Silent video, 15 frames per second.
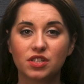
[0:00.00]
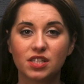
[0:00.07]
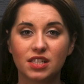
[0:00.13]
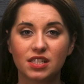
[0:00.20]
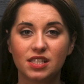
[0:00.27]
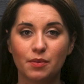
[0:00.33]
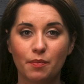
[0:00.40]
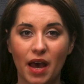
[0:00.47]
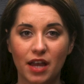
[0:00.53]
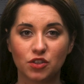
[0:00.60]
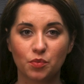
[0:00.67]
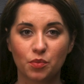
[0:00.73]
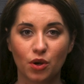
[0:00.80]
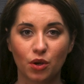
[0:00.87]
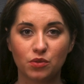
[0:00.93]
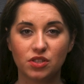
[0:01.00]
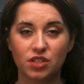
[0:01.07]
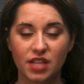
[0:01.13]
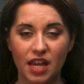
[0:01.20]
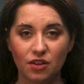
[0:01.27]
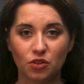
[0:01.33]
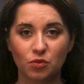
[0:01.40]
sixty Match Pro
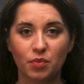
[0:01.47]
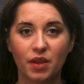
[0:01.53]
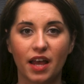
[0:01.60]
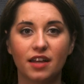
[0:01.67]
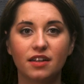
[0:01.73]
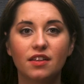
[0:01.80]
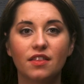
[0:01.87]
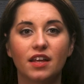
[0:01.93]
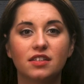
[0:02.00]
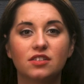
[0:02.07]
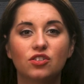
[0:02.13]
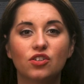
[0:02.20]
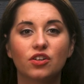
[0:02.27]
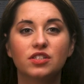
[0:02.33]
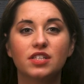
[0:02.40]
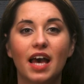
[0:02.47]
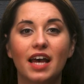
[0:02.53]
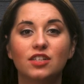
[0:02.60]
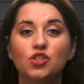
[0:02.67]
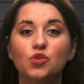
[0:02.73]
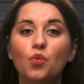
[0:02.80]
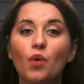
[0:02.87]
Standard plan that starts
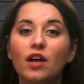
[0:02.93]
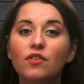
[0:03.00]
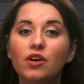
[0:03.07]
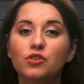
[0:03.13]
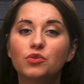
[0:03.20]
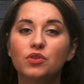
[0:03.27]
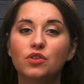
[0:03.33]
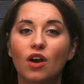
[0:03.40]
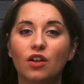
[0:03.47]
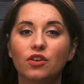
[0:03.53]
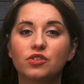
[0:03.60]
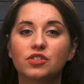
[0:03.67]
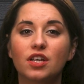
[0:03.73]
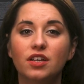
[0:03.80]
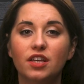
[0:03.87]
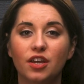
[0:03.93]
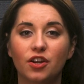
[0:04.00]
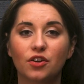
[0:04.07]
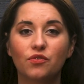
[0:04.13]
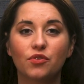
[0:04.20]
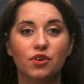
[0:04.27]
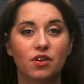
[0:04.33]
at twelve hundred dollars a
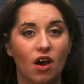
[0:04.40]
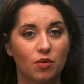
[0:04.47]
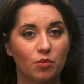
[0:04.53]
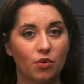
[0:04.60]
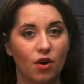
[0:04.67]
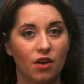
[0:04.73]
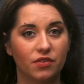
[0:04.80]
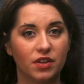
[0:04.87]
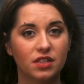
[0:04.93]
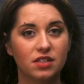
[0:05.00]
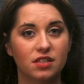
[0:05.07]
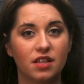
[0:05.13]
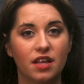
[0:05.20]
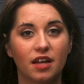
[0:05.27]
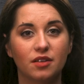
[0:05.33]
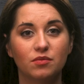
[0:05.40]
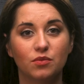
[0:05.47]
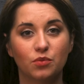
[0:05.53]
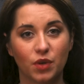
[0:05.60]
year for nonprofits that